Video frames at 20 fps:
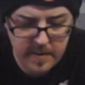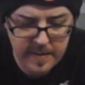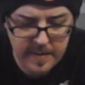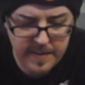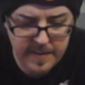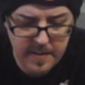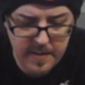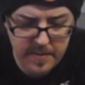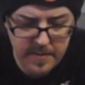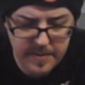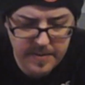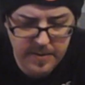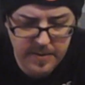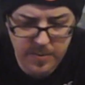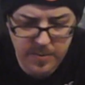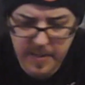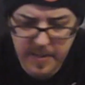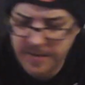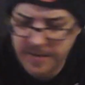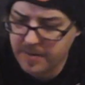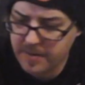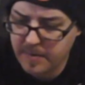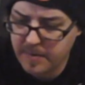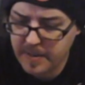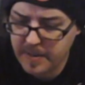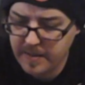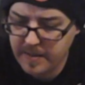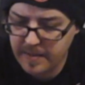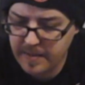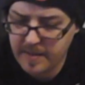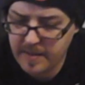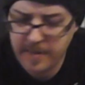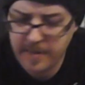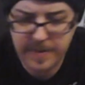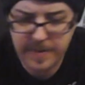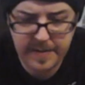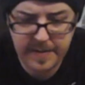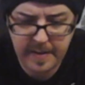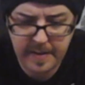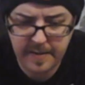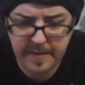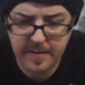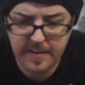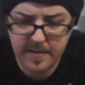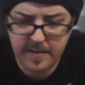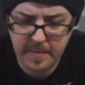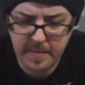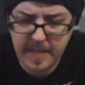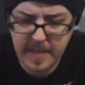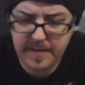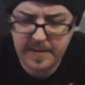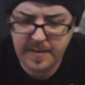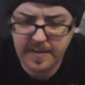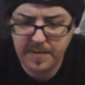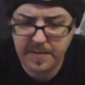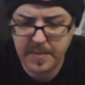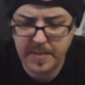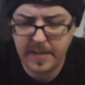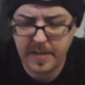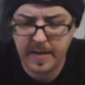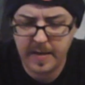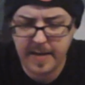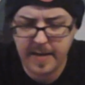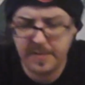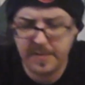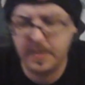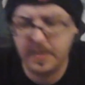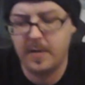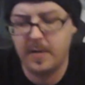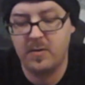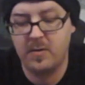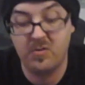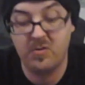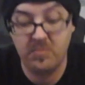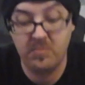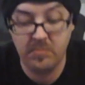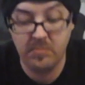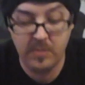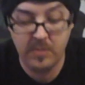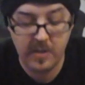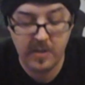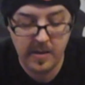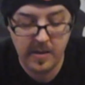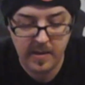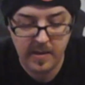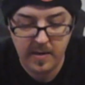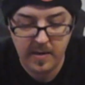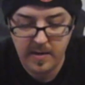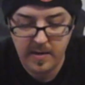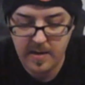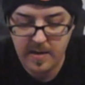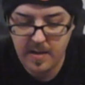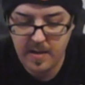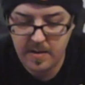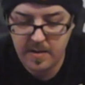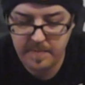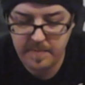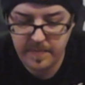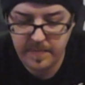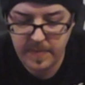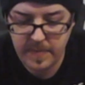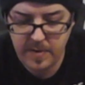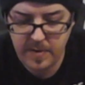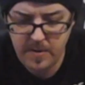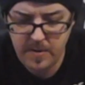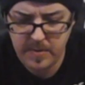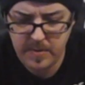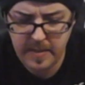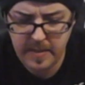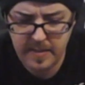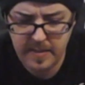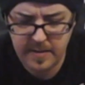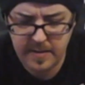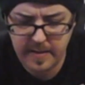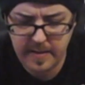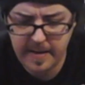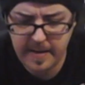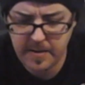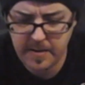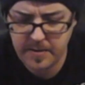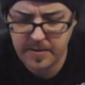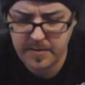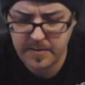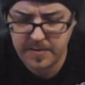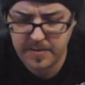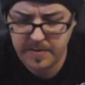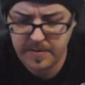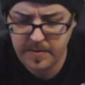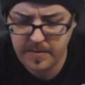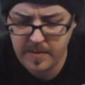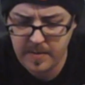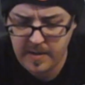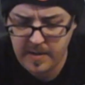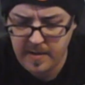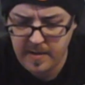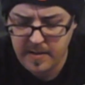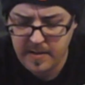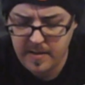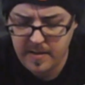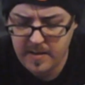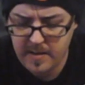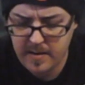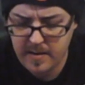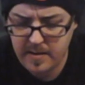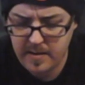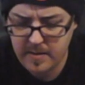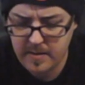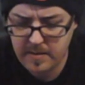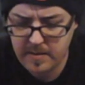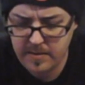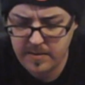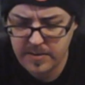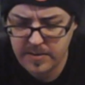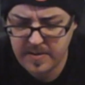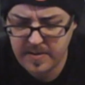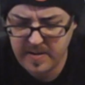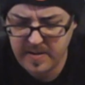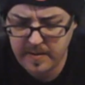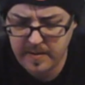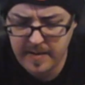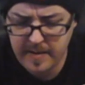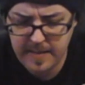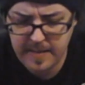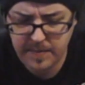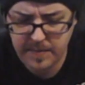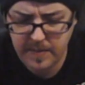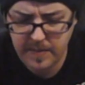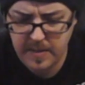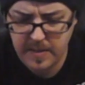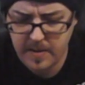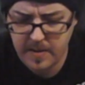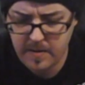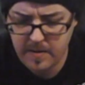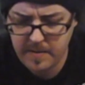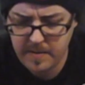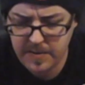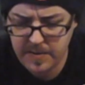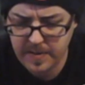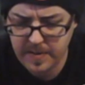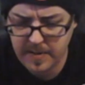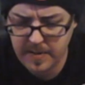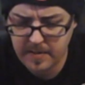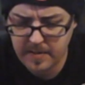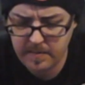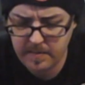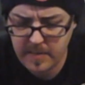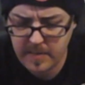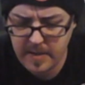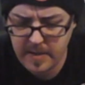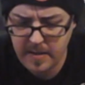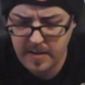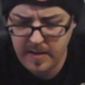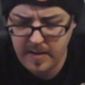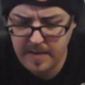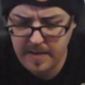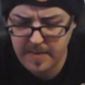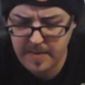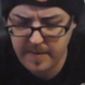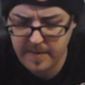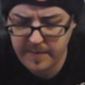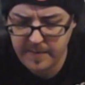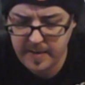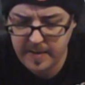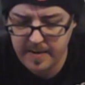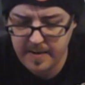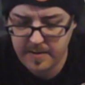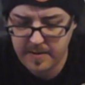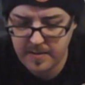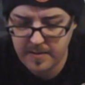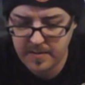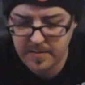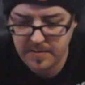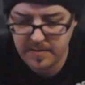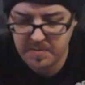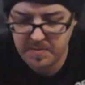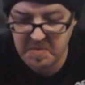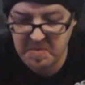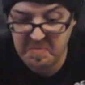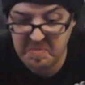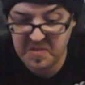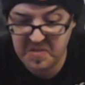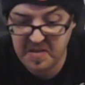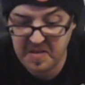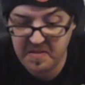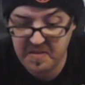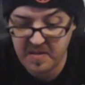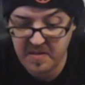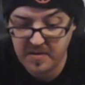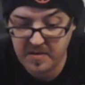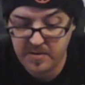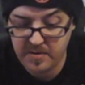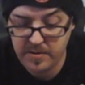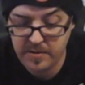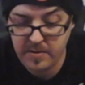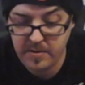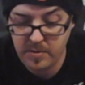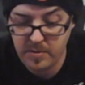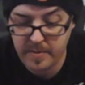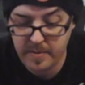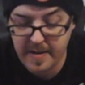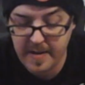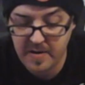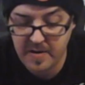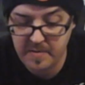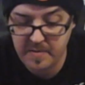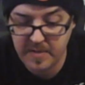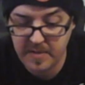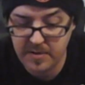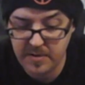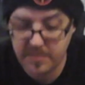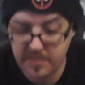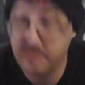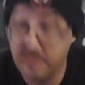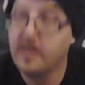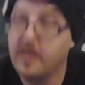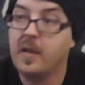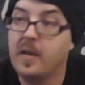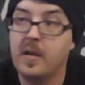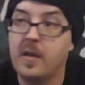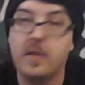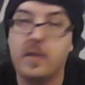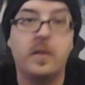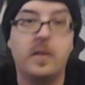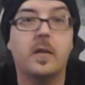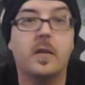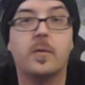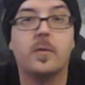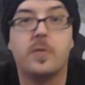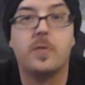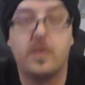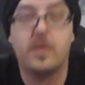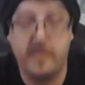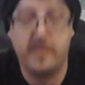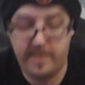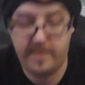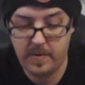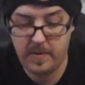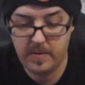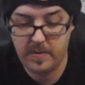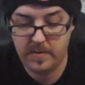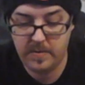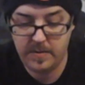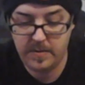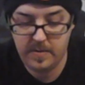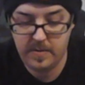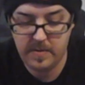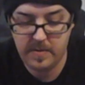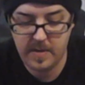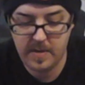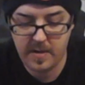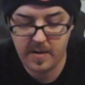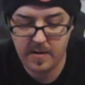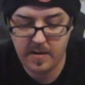That's another situational one. I wouldn't say it's amazing, but it has potential. So now we'll get into the characters. Just like the last video, I'm just going to kind of name off the characters and maybe say a thing or two about them and just, show the photos